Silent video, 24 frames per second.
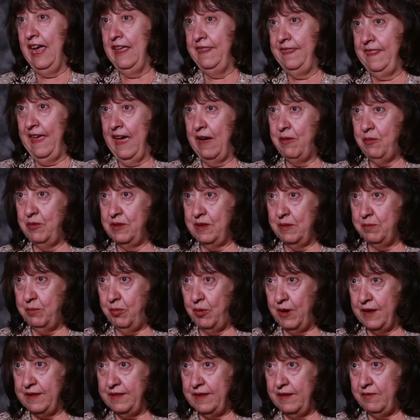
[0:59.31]
and that was
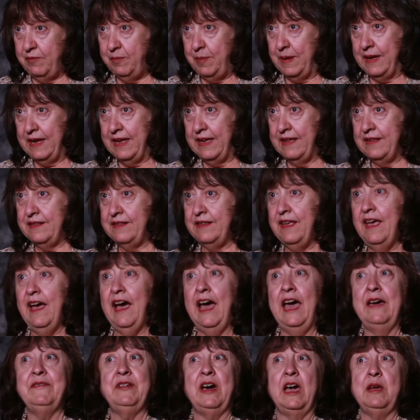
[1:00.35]
impressive because
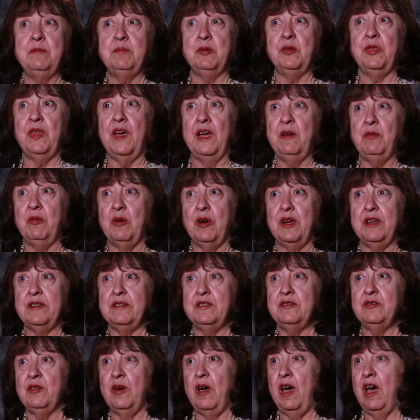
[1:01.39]
I have a
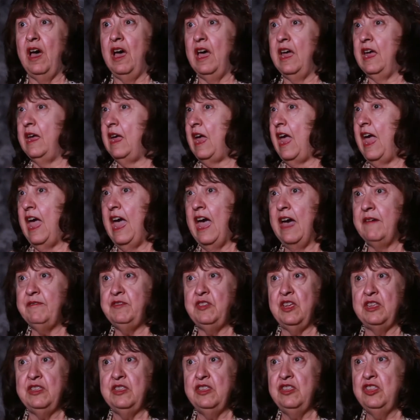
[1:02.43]
hyperthyroid, so I have
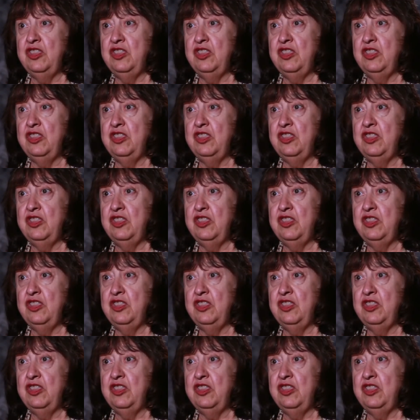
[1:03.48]
to